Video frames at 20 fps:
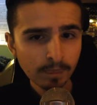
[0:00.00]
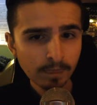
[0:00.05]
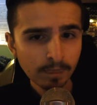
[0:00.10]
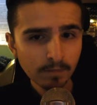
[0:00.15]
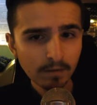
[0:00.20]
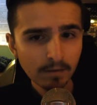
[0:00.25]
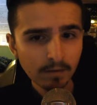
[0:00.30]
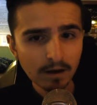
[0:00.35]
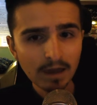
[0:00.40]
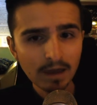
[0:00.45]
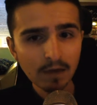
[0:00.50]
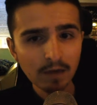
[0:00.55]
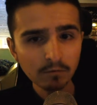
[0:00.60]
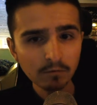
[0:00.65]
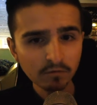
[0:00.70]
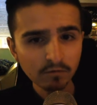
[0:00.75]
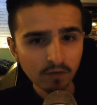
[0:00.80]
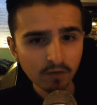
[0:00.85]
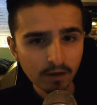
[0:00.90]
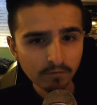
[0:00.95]
About an hour's
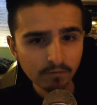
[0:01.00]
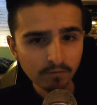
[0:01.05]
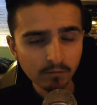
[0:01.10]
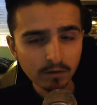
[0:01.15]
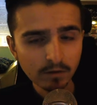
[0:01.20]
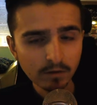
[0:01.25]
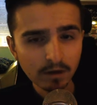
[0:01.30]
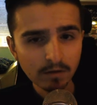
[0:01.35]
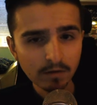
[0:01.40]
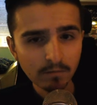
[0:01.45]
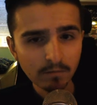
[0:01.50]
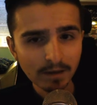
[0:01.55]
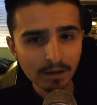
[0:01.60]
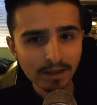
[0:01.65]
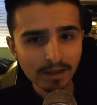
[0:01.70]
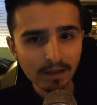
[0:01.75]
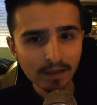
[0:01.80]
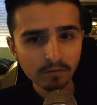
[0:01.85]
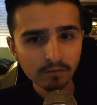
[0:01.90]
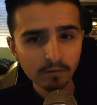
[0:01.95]
drive from where my dad's